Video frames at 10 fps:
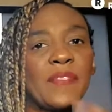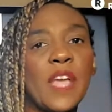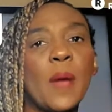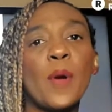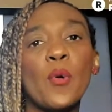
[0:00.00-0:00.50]

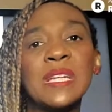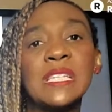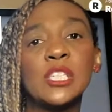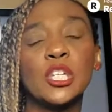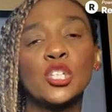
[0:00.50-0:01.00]
their
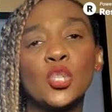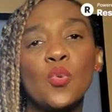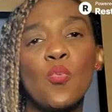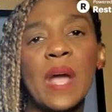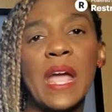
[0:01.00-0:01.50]
baristas to
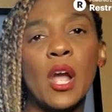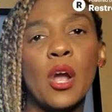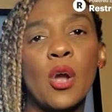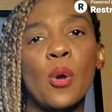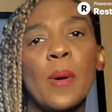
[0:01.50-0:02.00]

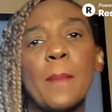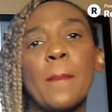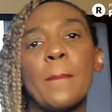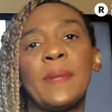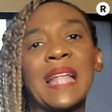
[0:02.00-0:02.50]
wear
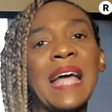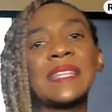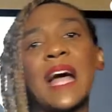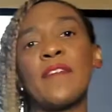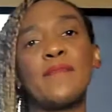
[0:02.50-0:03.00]
Black
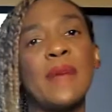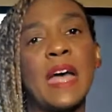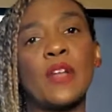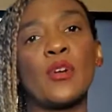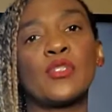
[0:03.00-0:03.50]
Lives
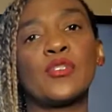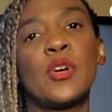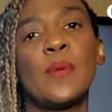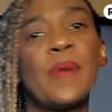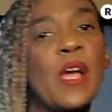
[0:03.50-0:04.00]
Matters
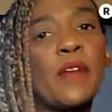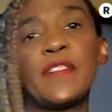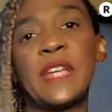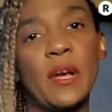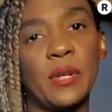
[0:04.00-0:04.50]

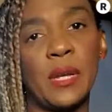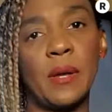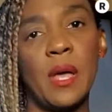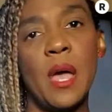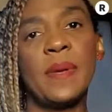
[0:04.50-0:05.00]
paraphernalia
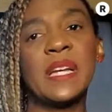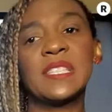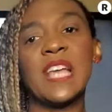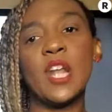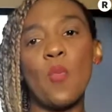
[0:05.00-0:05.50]
because
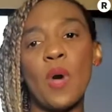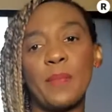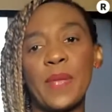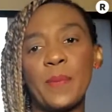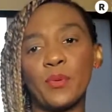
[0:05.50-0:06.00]
they don't
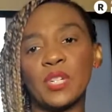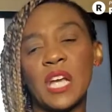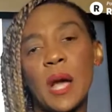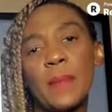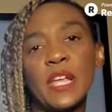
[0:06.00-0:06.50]
want people to
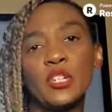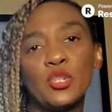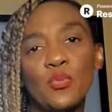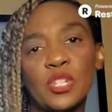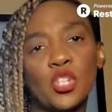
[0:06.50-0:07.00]
come
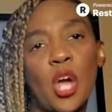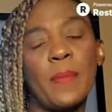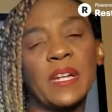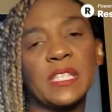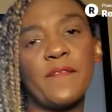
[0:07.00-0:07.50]
into a
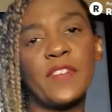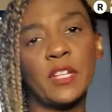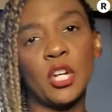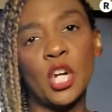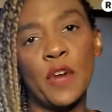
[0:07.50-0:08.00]
Starbucks and feel
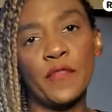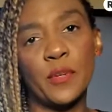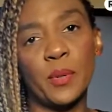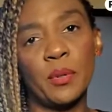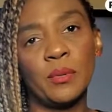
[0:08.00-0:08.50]

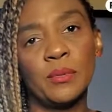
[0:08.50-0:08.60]
uncomfortable.